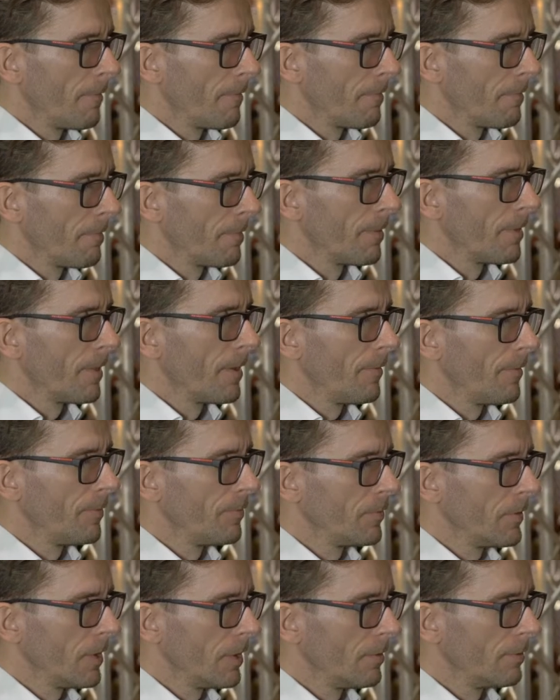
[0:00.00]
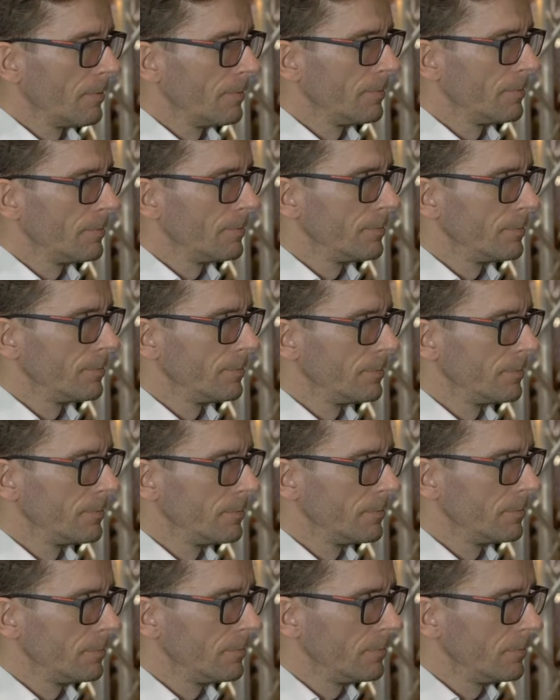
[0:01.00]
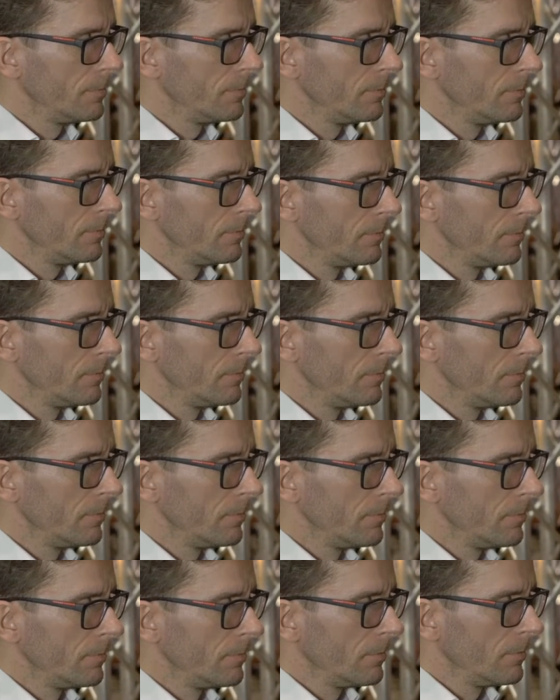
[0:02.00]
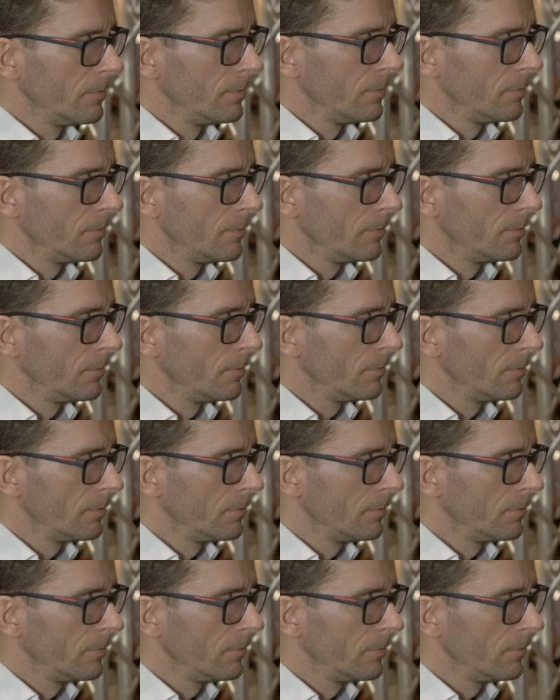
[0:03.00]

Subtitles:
The person shown says nothing.